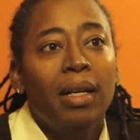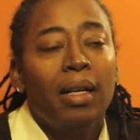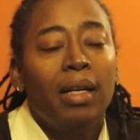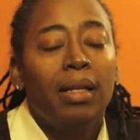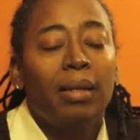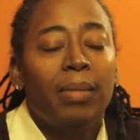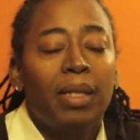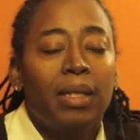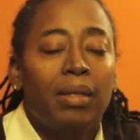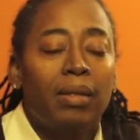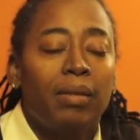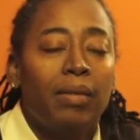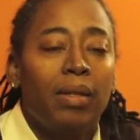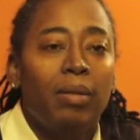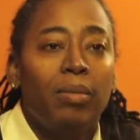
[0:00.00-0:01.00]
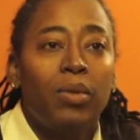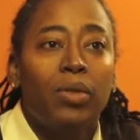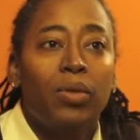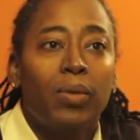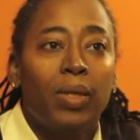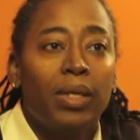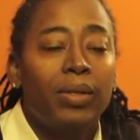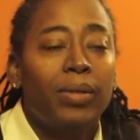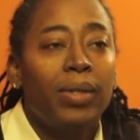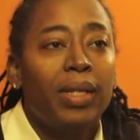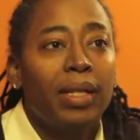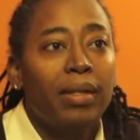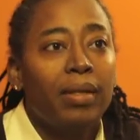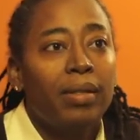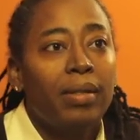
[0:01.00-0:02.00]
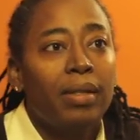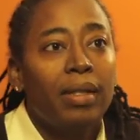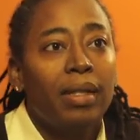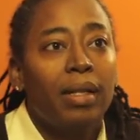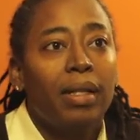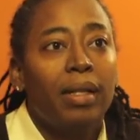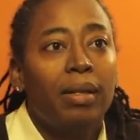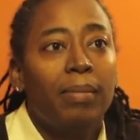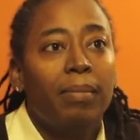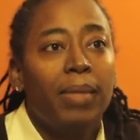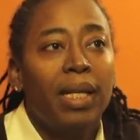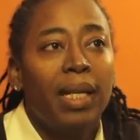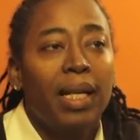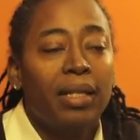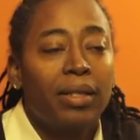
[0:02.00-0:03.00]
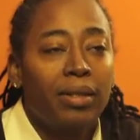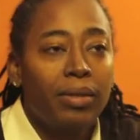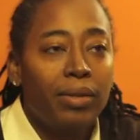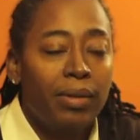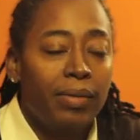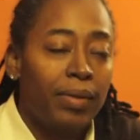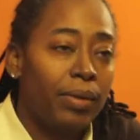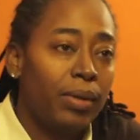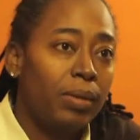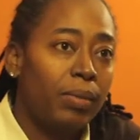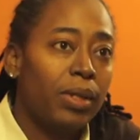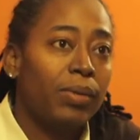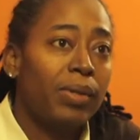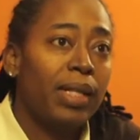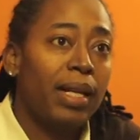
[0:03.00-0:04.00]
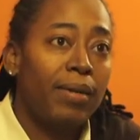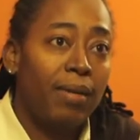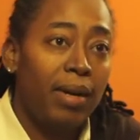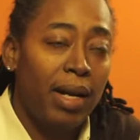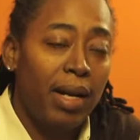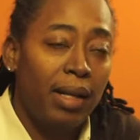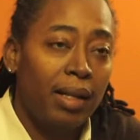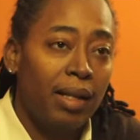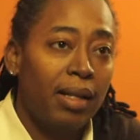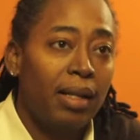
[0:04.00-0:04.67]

I served almost 22 years. My last tour of duty, which was Iraq,